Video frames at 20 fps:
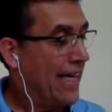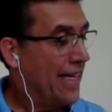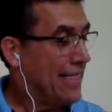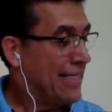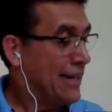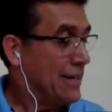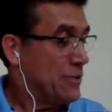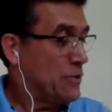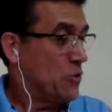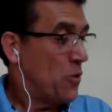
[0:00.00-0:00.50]

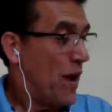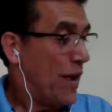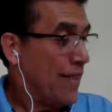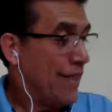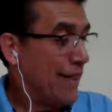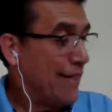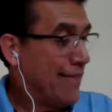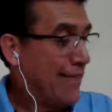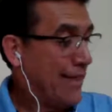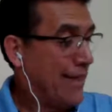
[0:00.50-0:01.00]
there's one,
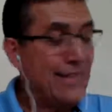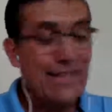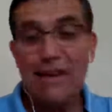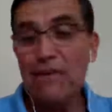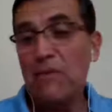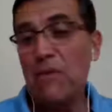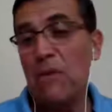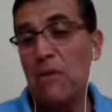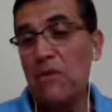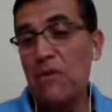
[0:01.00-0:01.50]
I think
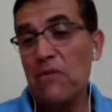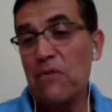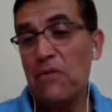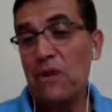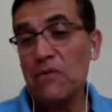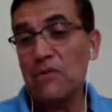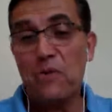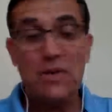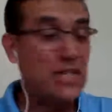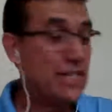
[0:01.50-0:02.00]
that the
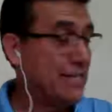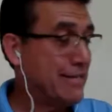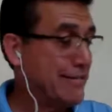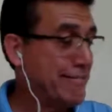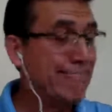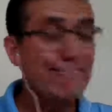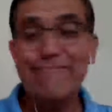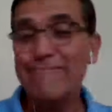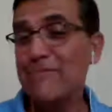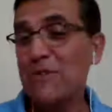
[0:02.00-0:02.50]
first one is
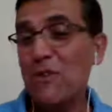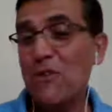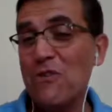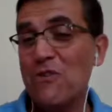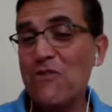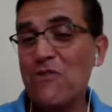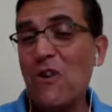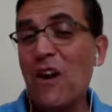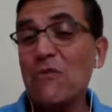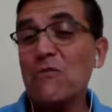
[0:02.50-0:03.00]

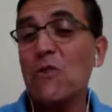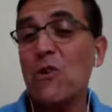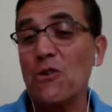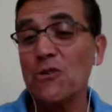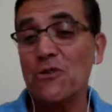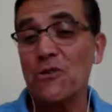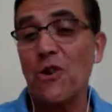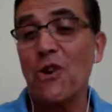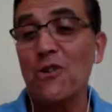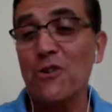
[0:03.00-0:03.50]
you have to
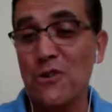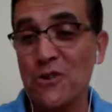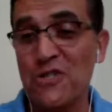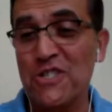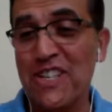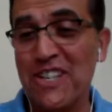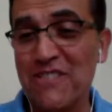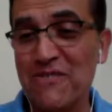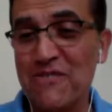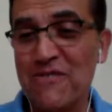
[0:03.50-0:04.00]
control
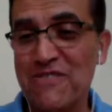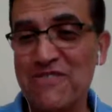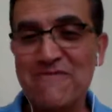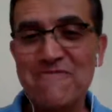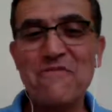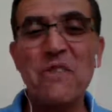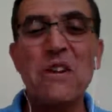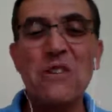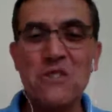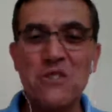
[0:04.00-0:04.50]
yourself
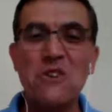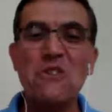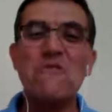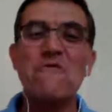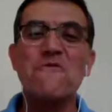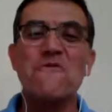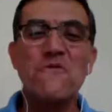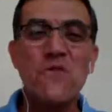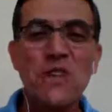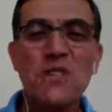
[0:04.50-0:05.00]
because your
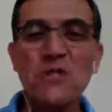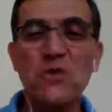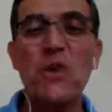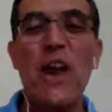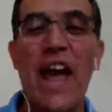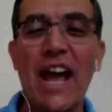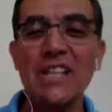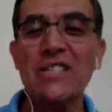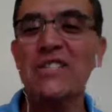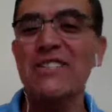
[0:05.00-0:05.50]
first
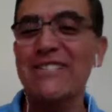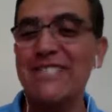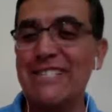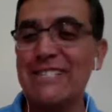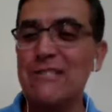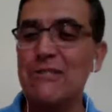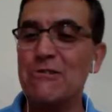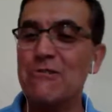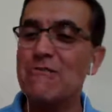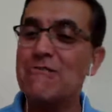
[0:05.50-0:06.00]
reaction is
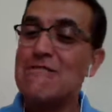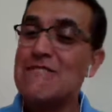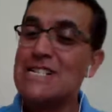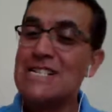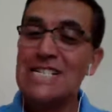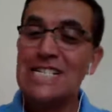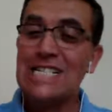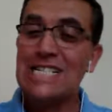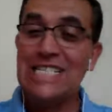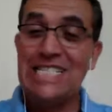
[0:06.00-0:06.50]

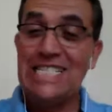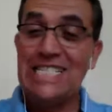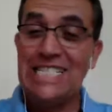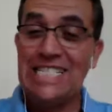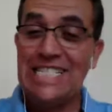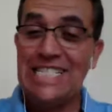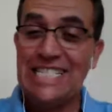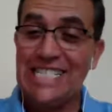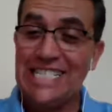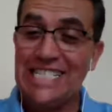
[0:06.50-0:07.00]

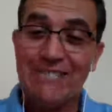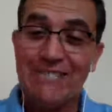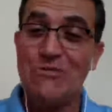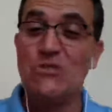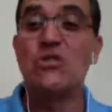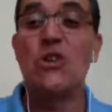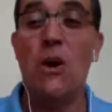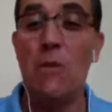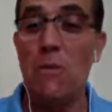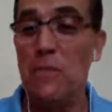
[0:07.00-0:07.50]
to
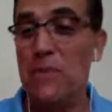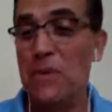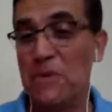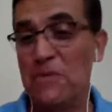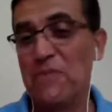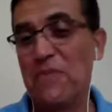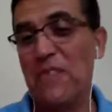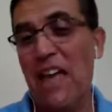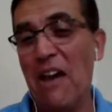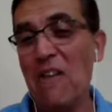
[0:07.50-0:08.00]
jump.
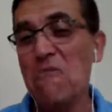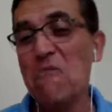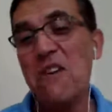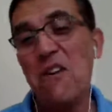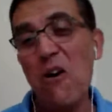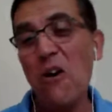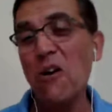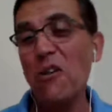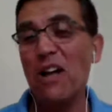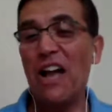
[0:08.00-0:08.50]
And we
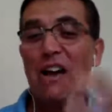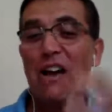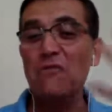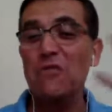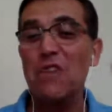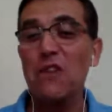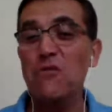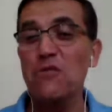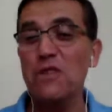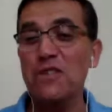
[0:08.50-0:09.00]
all have
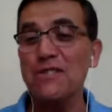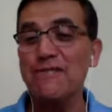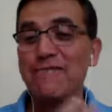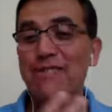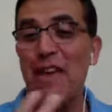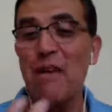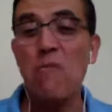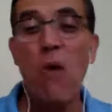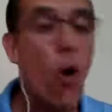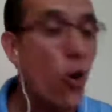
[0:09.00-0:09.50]
different
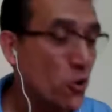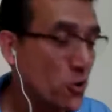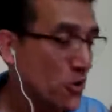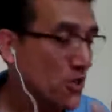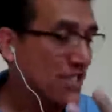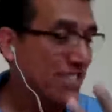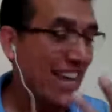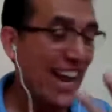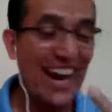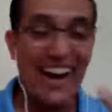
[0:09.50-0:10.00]

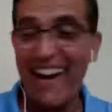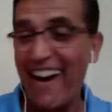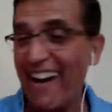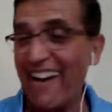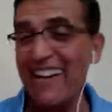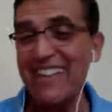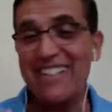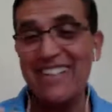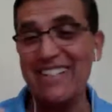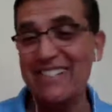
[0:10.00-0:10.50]
emotions and
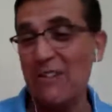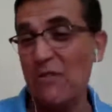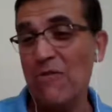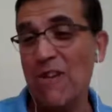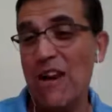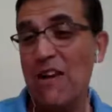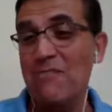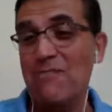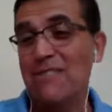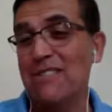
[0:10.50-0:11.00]
characters or
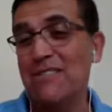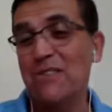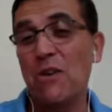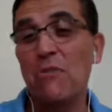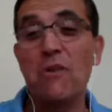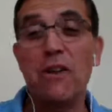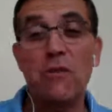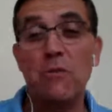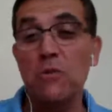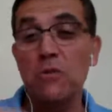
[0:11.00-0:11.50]
whatever.
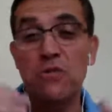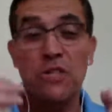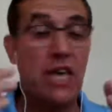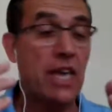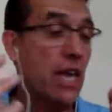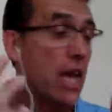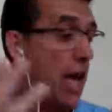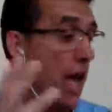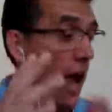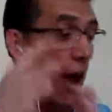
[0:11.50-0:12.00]
Somebody would
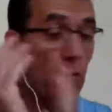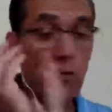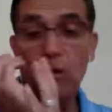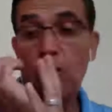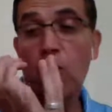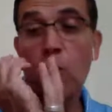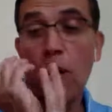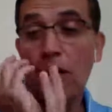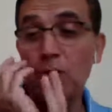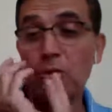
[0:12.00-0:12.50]
say, I will
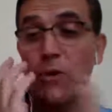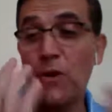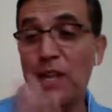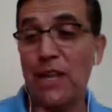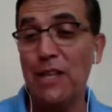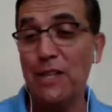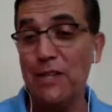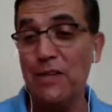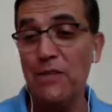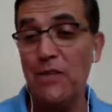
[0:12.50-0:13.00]
want to
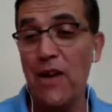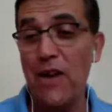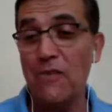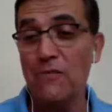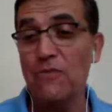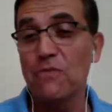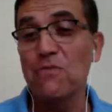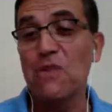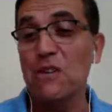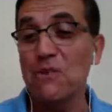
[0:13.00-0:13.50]
kill the ref
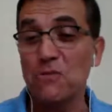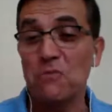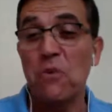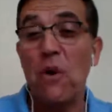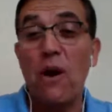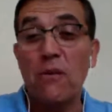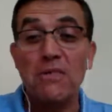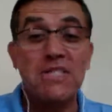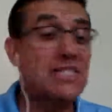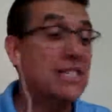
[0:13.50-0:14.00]
because
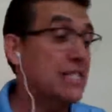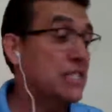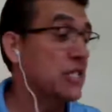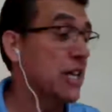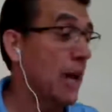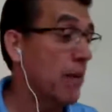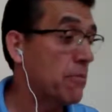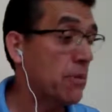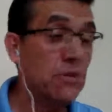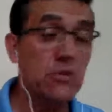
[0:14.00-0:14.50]
probably it's a
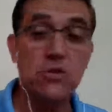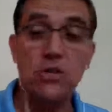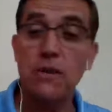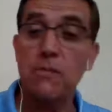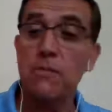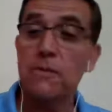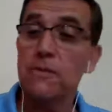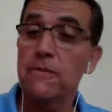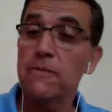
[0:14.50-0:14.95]
championship.